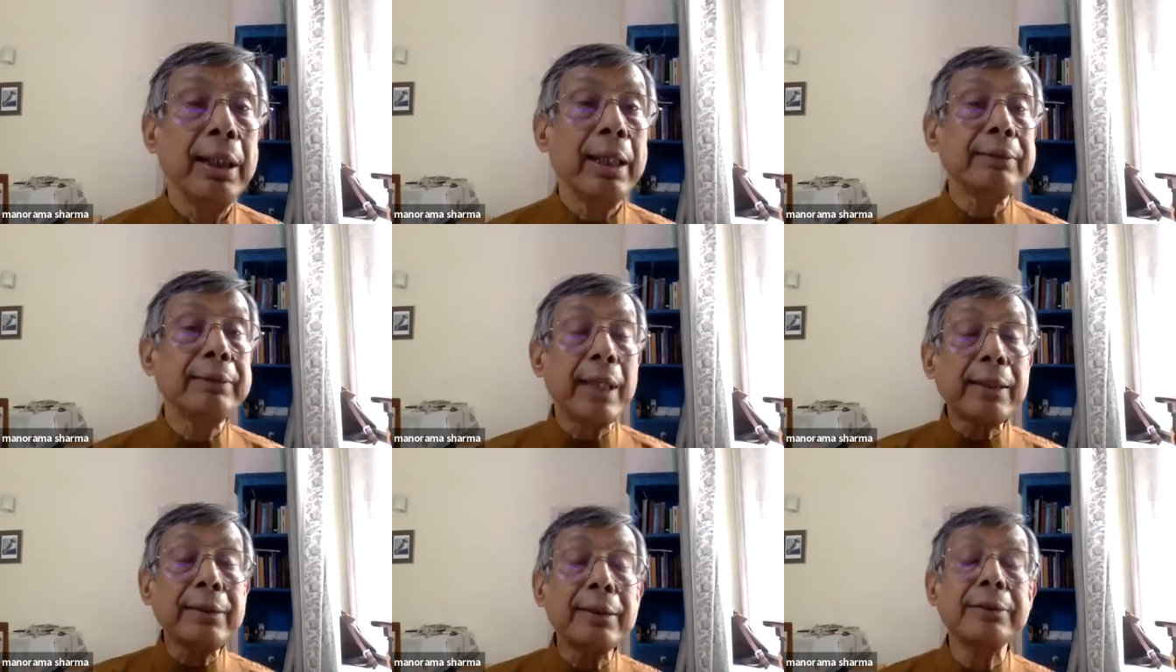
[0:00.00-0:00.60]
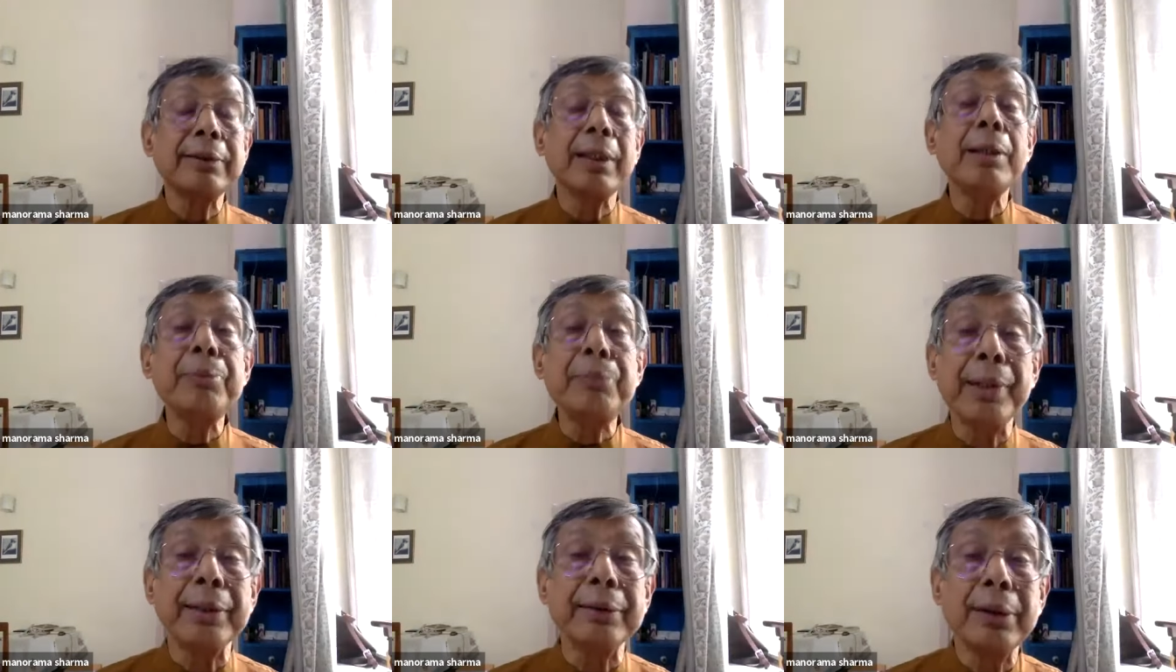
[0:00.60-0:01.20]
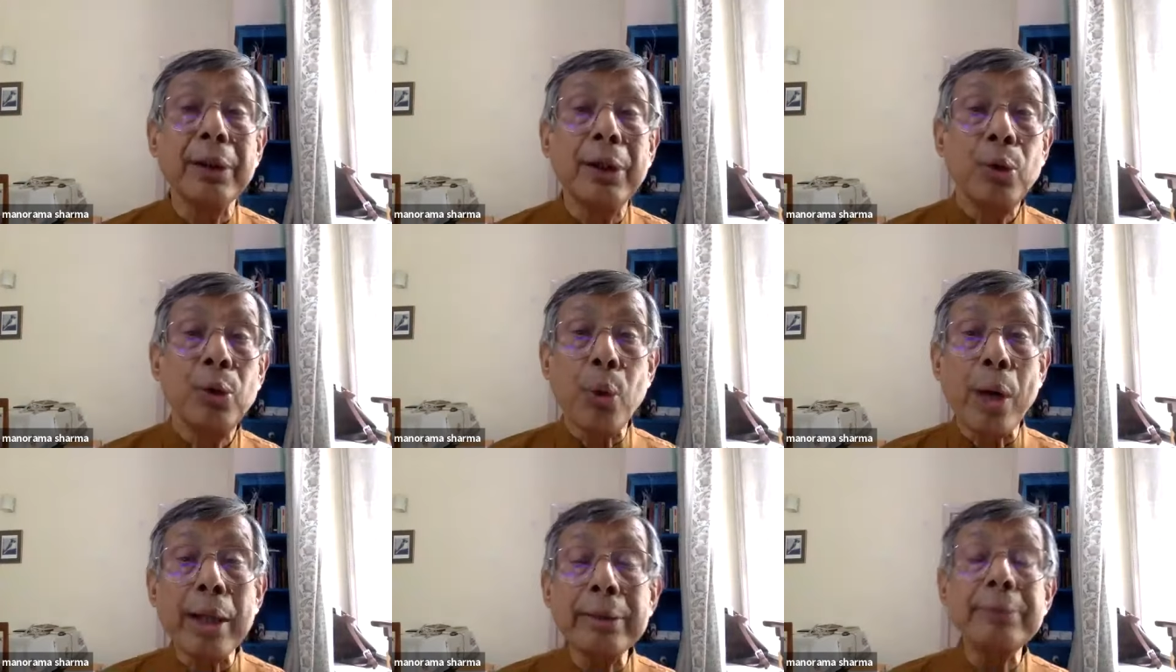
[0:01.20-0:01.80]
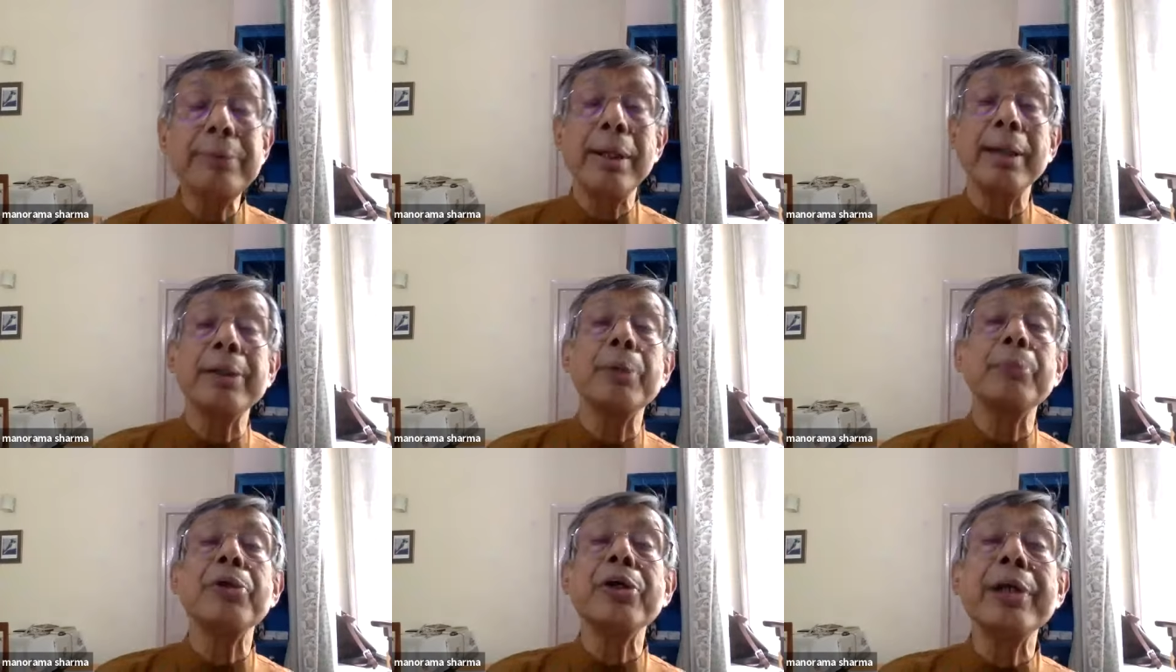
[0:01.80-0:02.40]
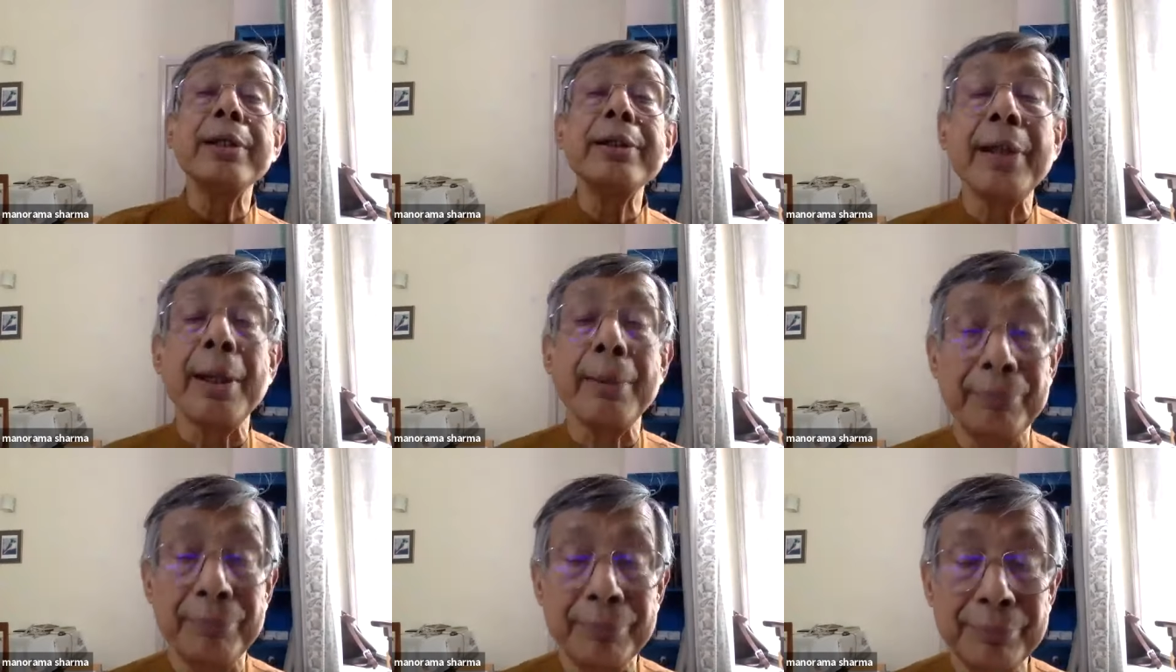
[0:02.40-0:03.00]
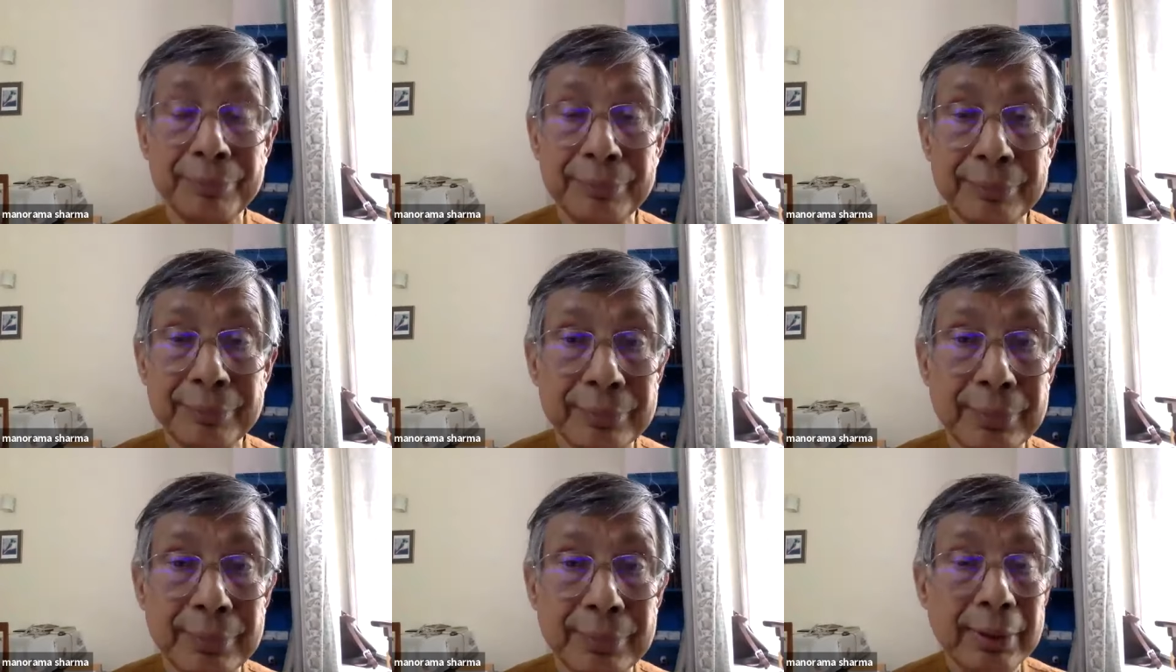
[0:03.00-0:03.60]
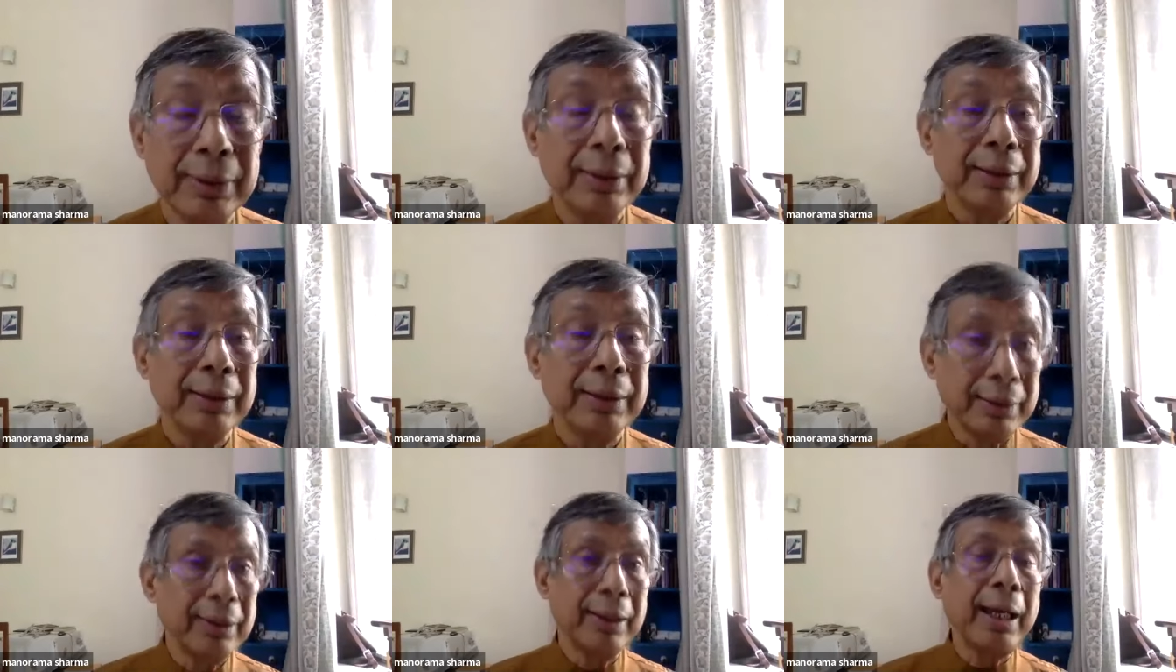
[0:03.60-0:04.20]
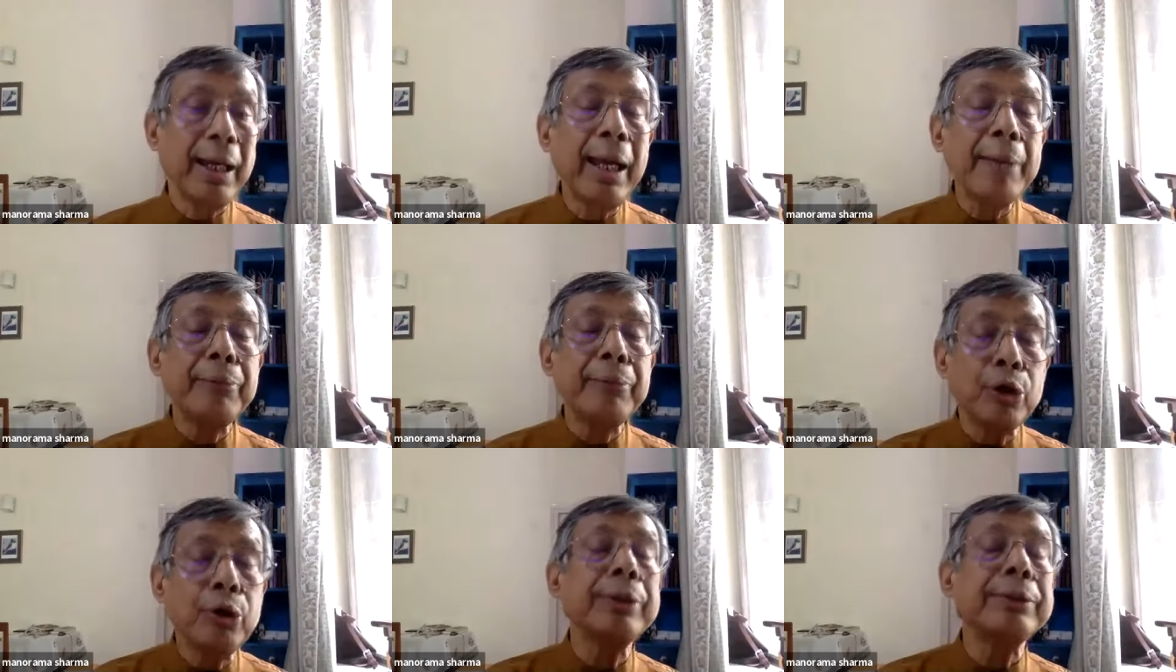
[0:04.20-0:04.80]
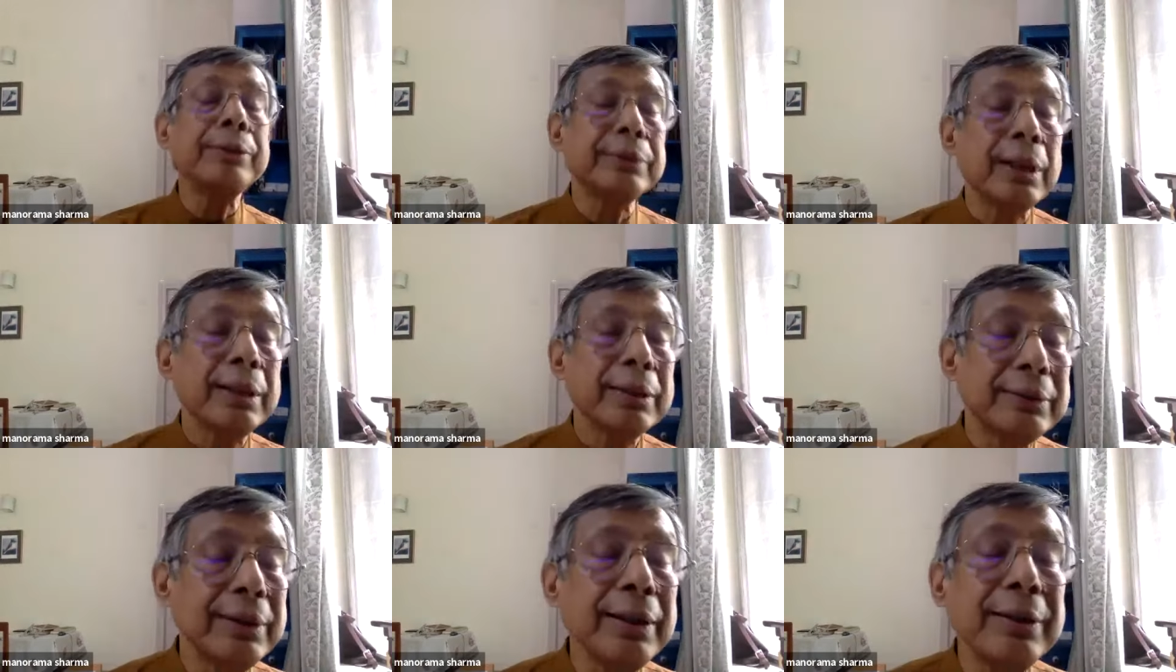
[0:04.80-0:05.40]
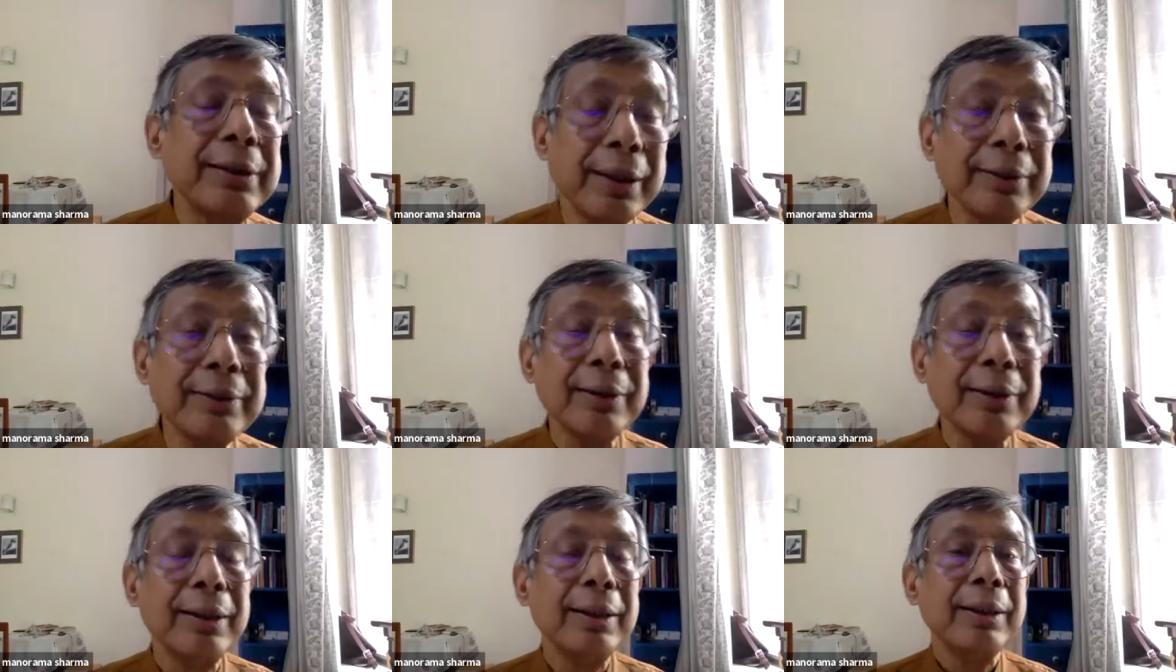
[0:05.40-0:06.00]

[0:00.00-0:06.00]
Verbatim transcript: And that itself is one third of your income. I have always seen this.